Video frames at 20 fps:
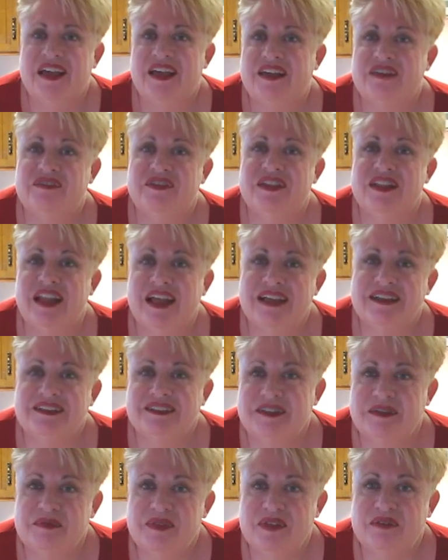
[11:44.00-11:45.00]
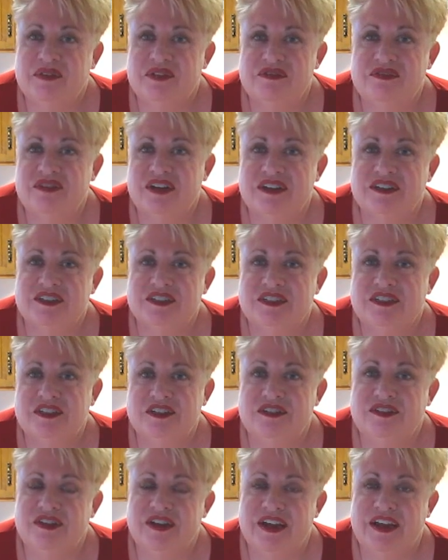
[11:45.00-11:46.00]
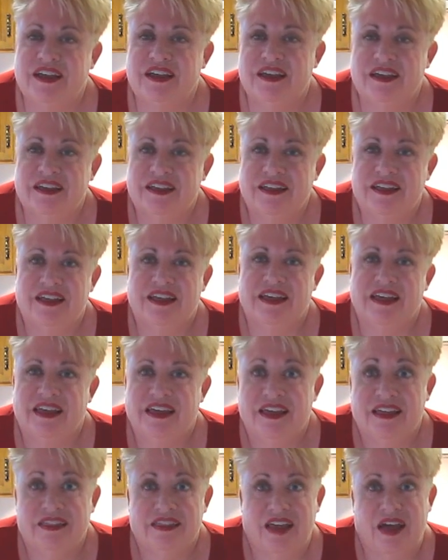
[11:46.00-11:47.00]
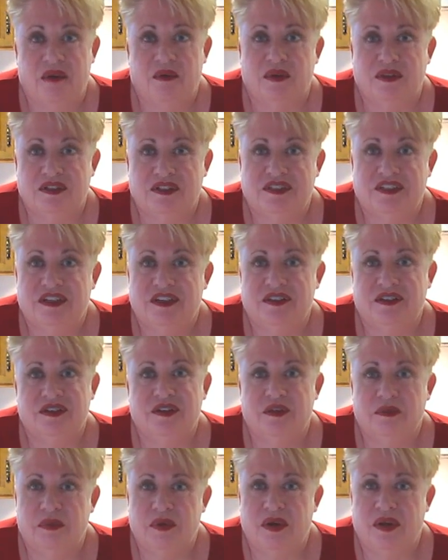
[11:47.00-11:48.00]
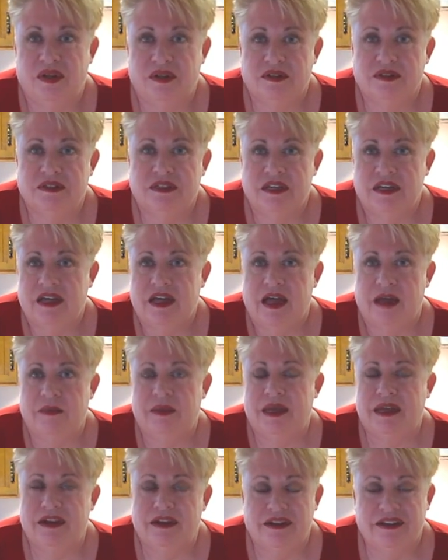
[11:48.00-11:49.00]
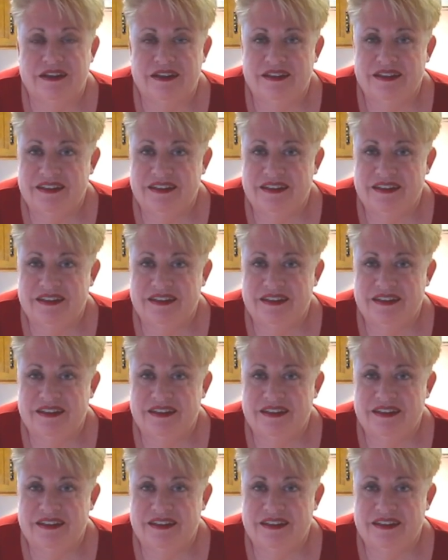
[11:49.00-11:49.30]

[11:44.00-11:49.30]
If you'd like something refreshing to drink that will jingle your balls, I mean,